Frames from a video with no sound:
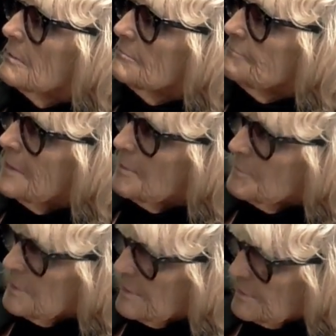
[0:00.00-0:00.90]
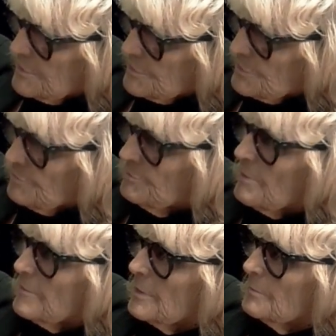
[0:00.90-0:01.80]
families,
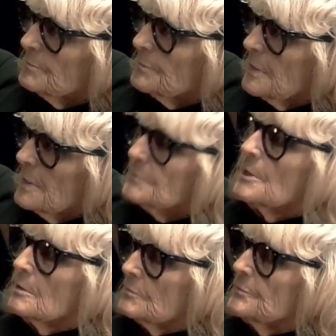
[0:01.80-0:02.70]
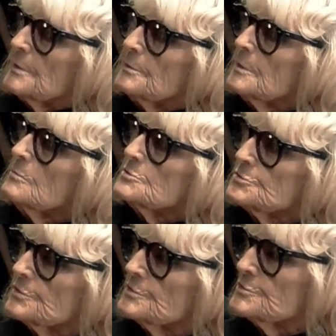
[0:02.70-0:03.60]
then there was
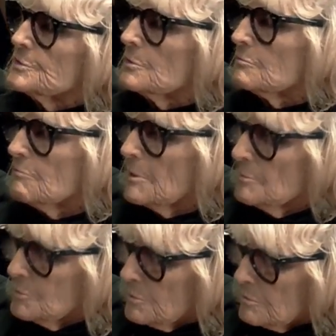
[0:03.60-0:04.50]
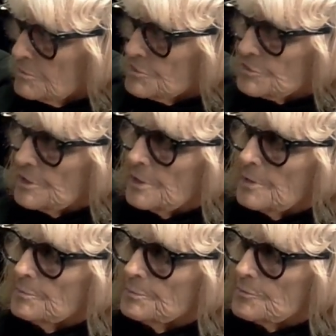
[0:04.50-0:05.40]
these incredible, skinny,
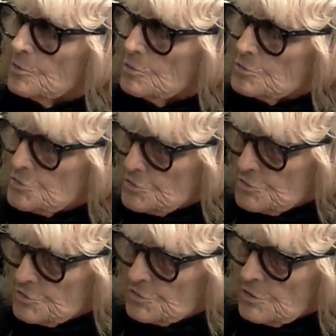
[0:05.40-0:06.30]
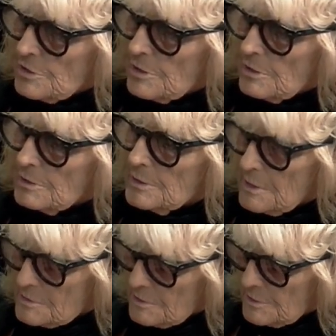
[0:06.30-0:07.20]
gorgeous
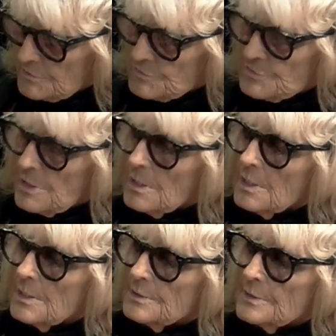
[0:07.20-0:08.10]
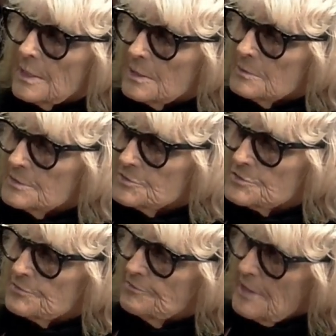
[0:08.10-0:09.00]
young girls. Now it's
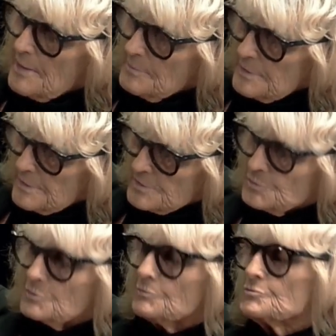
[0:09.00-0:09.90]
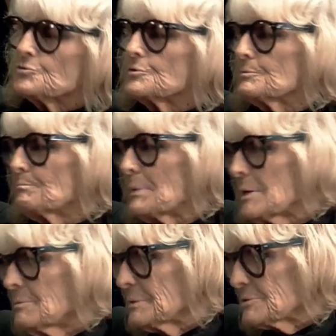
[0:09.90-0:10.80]
families with
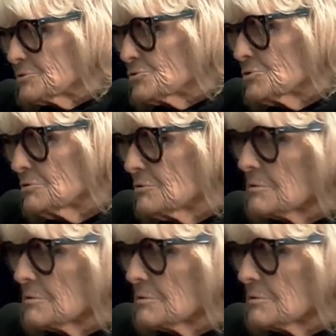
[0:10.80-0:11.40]
babies, children,